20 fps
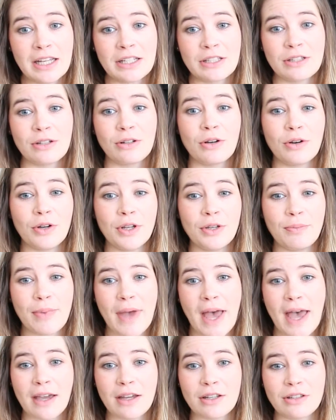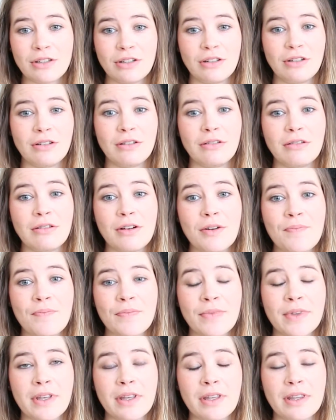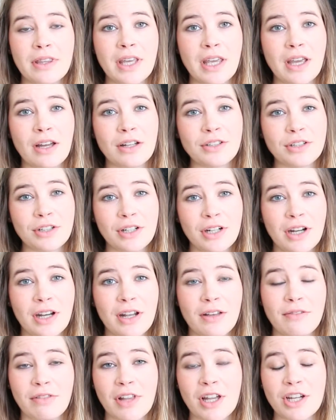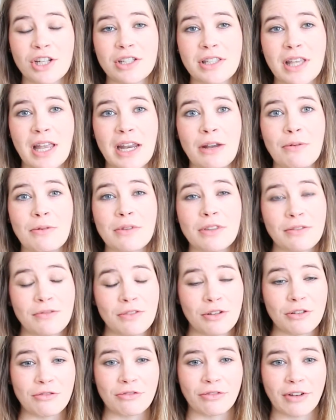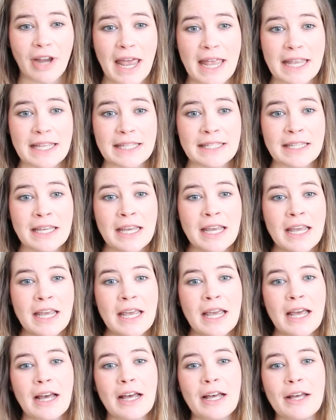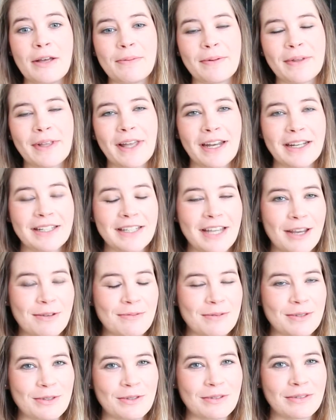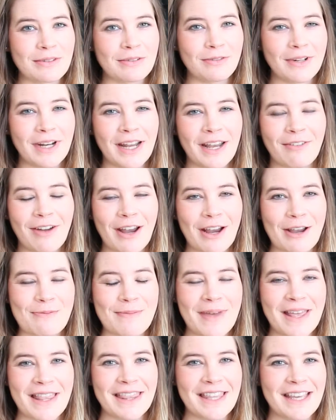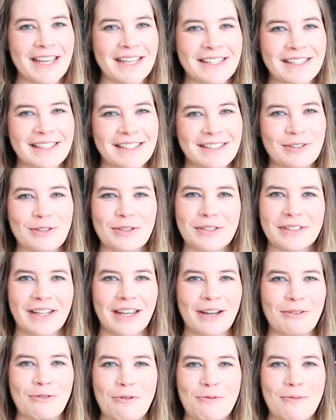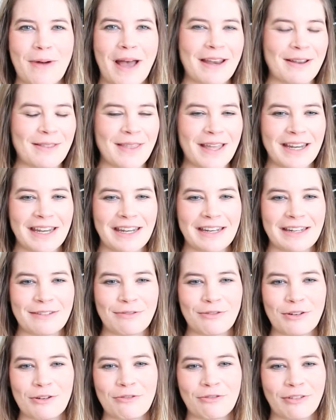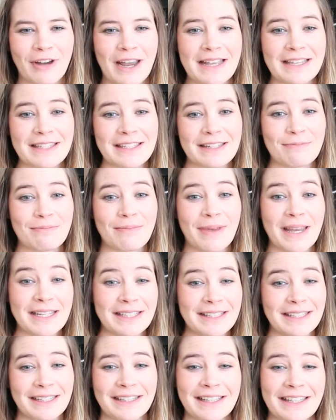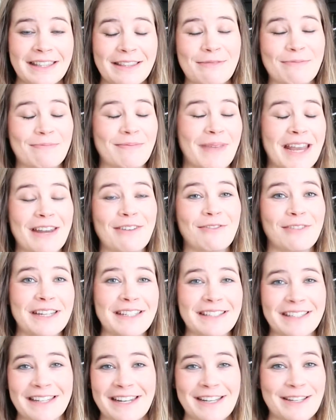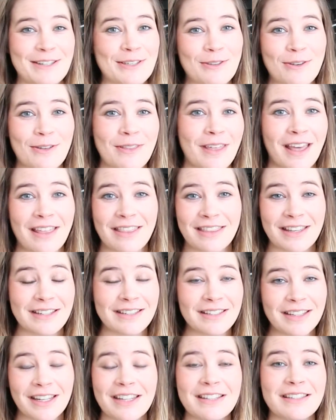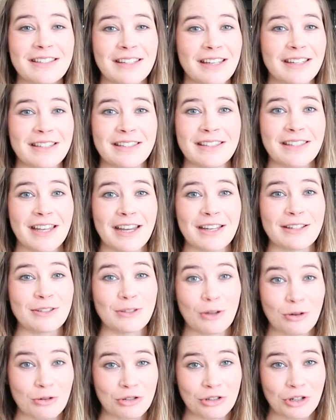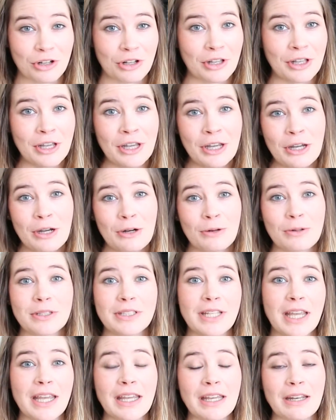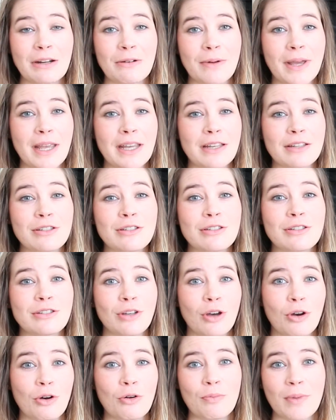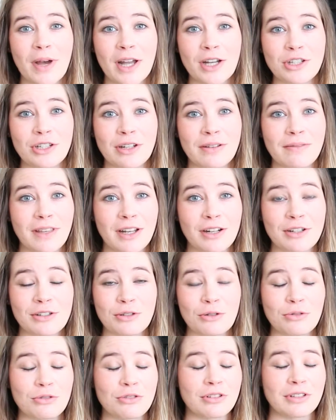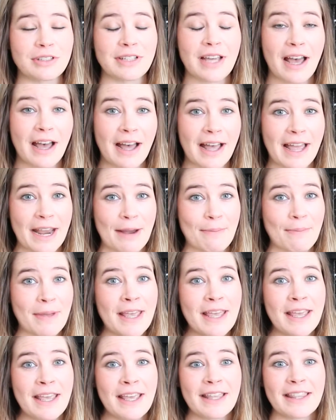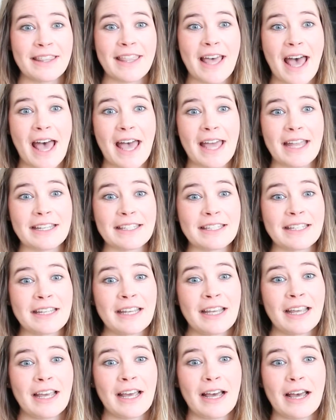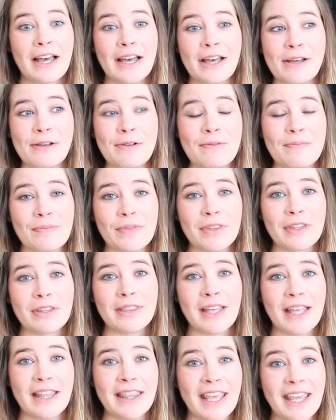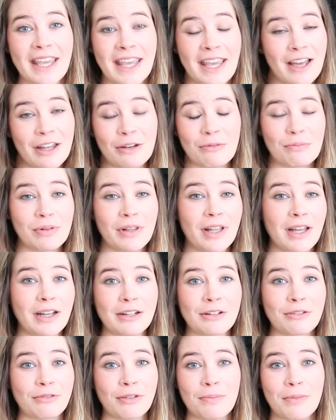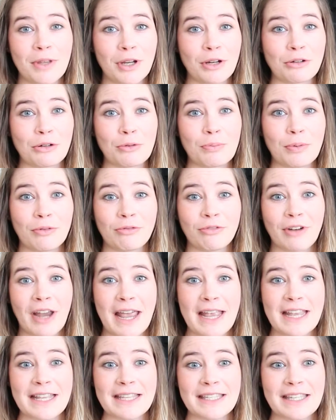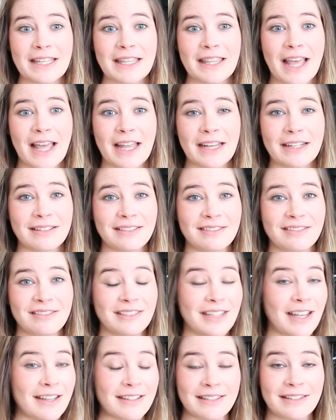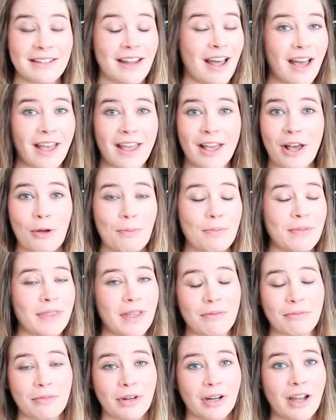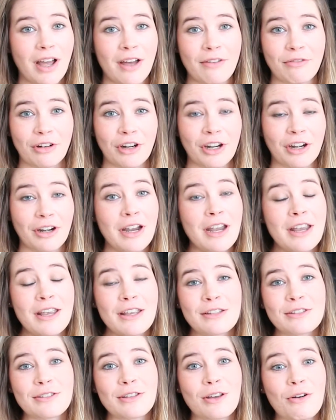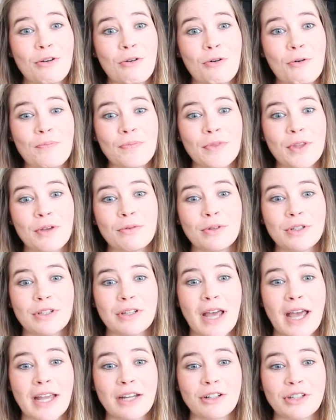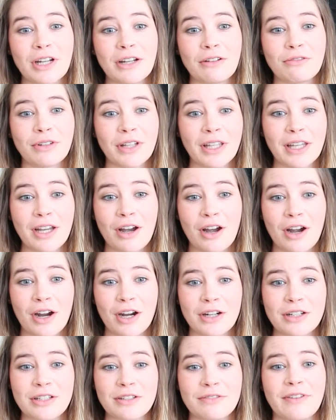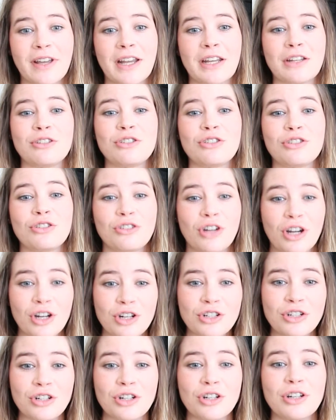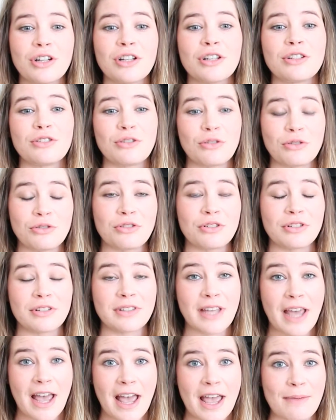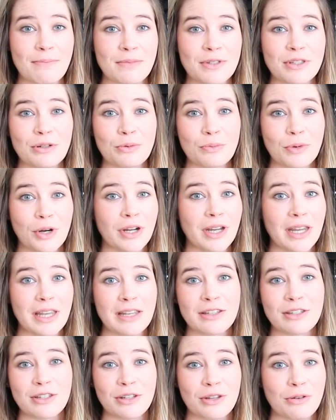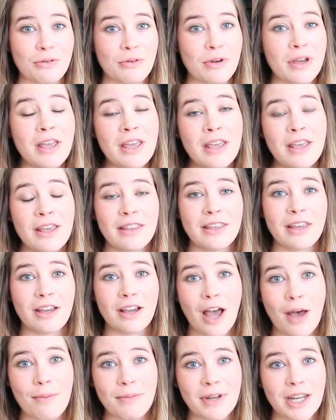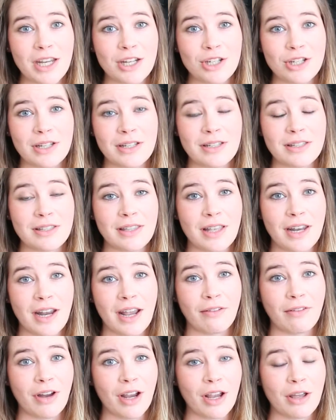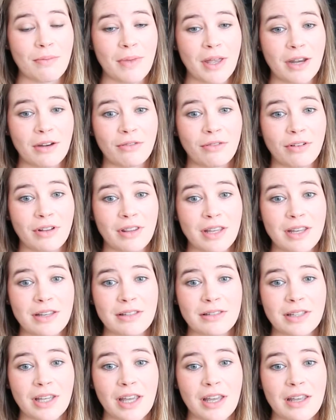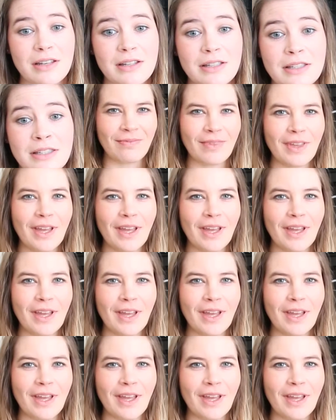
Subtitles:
So going back to the alternative lunch setting with a few friends, a lot of times when I recommend this, schools are like, well, why do they need a few friends? And basically the main reason is so that these kids can stay social. We're taking away so much of their social time that then they get unplugged from their group of friends, and that does not help them recover. So I try really hard to find structured social times to work into the accommodations that I recommend for these kids.